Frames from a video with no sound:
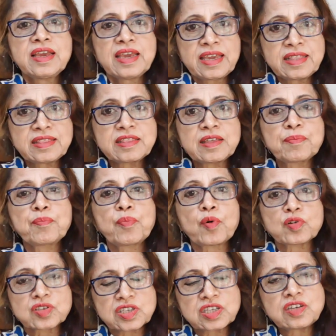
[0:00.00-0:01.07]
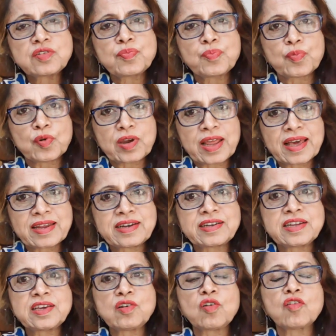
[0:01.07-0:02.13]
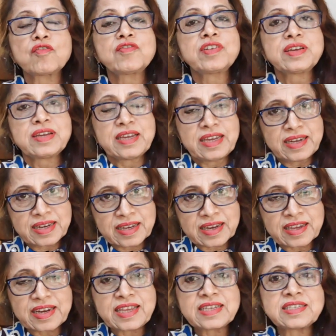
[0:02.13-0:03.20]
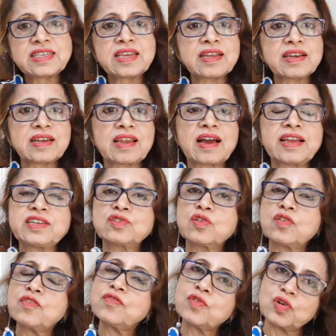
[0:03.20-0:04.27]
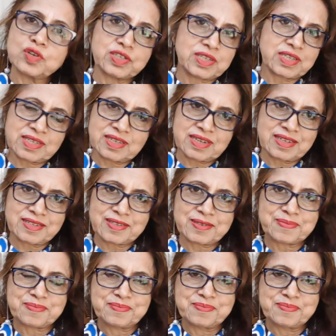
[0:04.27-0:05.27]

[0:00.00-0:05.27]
in the positive polarity of increasing light of consciousness.